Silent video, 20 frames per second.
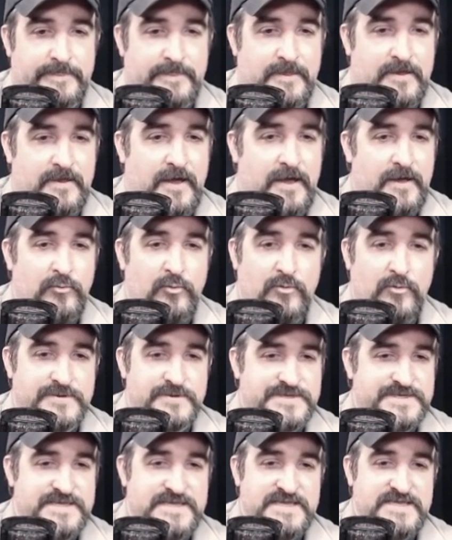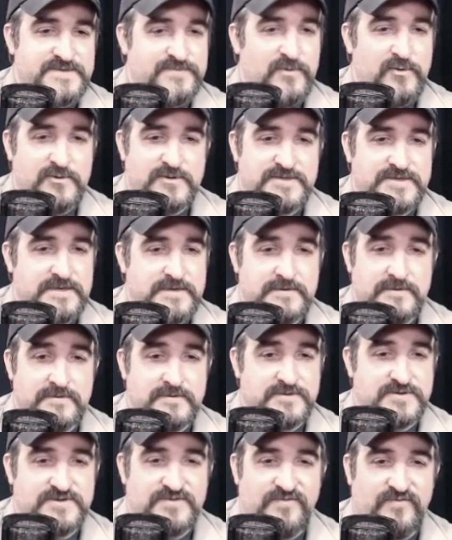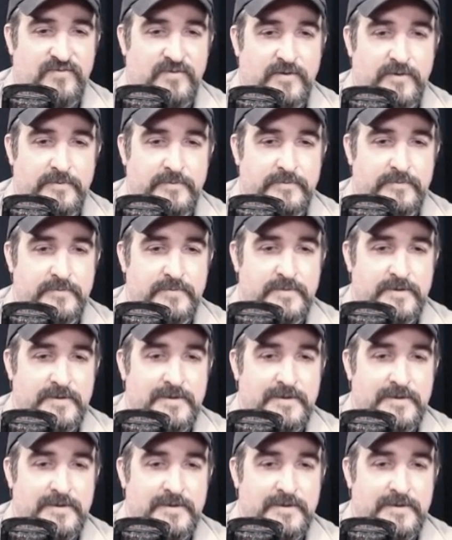won't see smoke signals from...